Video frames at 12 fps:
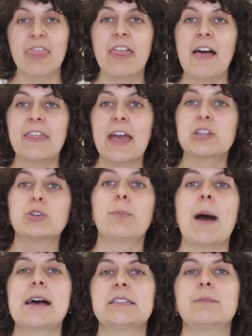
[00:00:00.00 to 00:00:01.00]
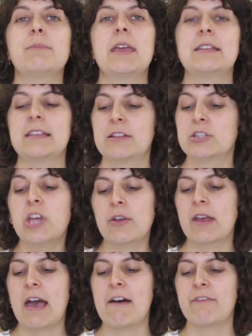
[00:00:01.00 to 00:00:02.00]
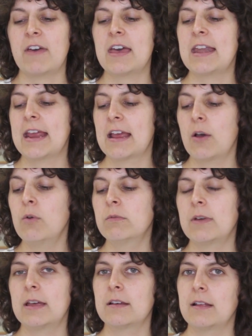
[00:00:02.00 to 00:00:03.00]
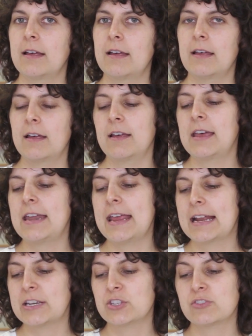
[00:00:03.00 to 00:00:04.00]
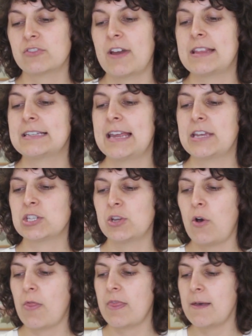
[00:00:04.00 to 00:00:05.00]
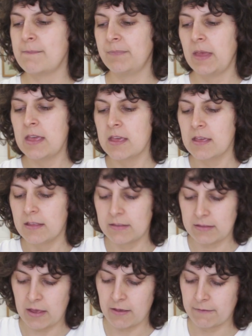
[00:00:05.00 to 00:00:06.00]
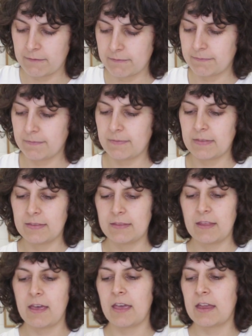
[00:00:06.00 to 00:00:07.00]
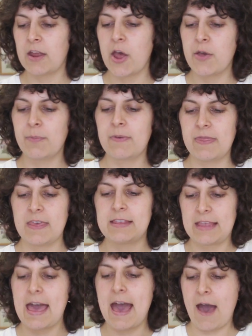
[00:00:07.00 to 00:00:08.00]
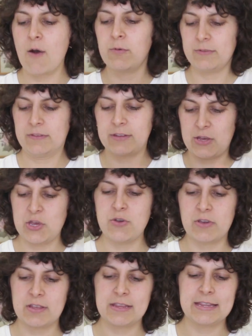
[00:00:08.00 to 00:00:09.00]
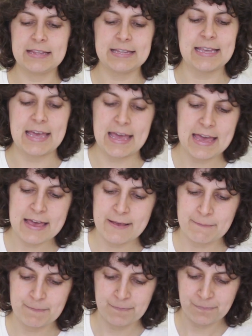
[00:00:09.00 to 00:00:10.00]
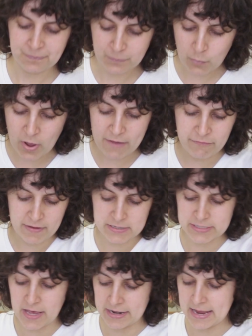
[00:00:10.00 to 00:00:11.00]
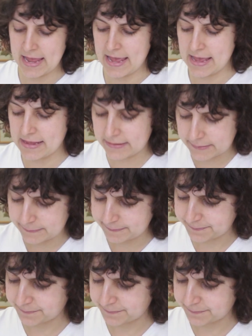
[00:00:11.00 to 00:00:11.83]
that the actual pattern pieces don't have an English translation on them. So I'm going to open this out so you can see. What I've done is,